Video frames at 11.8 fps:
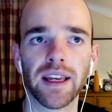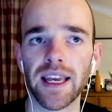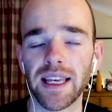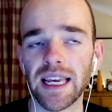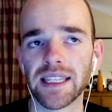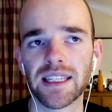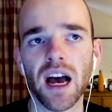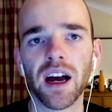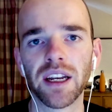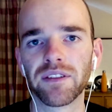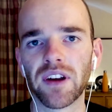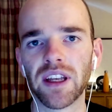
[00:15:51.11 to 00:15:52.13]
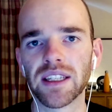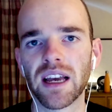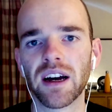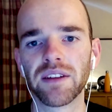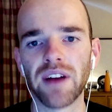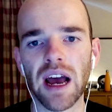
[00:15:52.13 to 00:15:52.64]
It is kind of
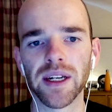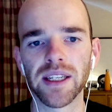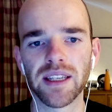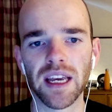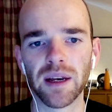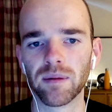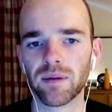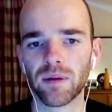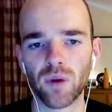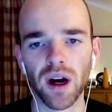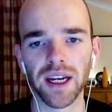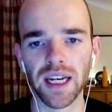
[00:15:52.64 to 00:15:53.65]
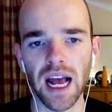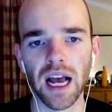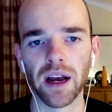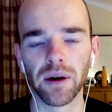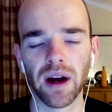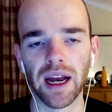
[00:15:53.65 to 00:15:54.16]
how I see it right
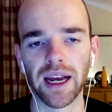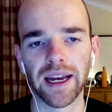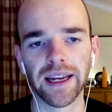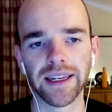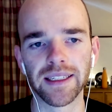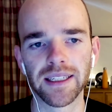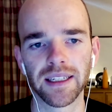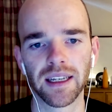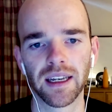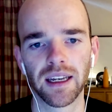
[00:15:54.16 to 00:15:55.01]
now. And